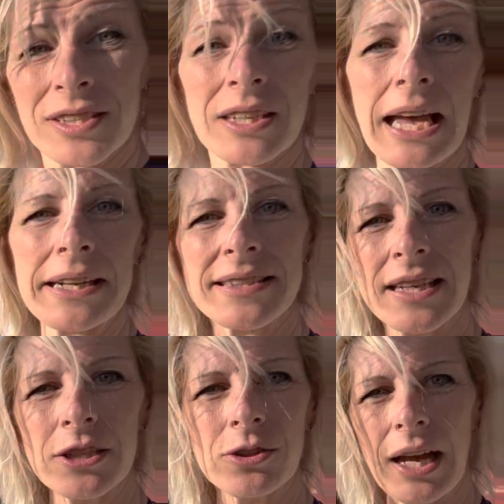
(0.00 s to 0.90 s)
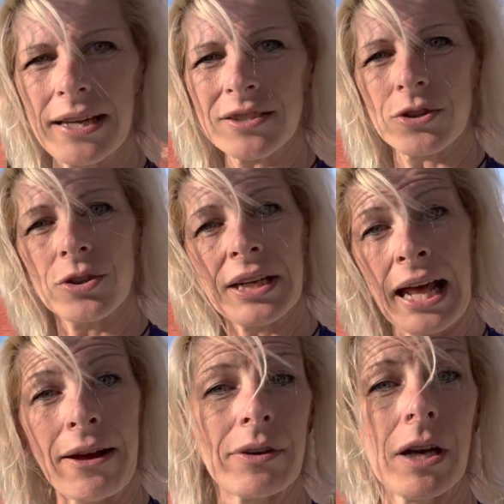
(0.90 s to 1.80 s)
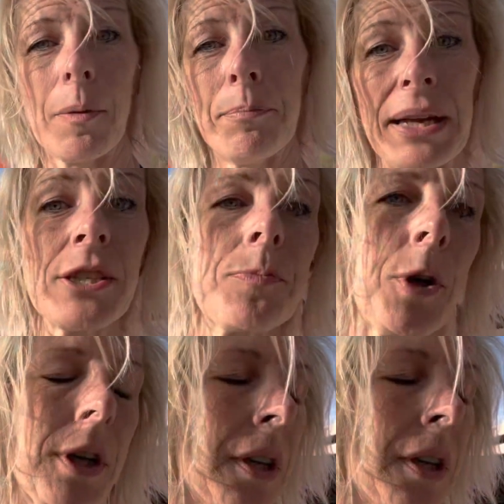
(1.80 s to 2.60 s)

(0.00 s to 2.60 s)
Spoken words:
to kind of set you guys so you can have a benchmark,